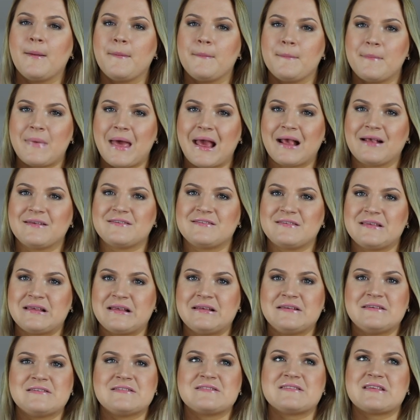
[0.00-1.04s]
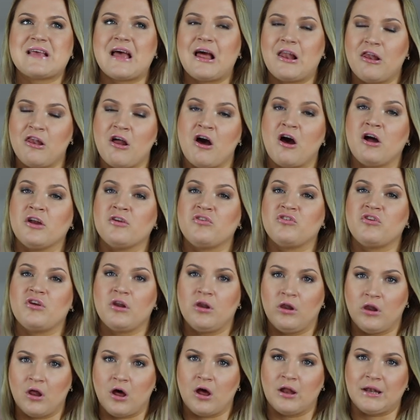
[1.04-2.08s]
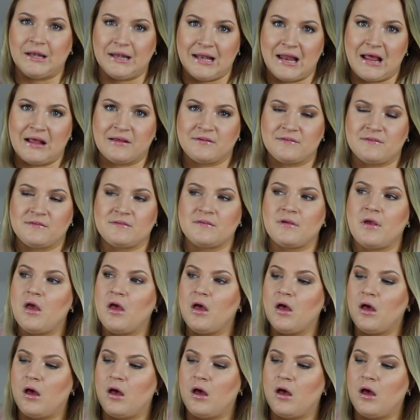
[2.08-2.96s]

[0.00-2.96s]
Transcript: maxis a lot less.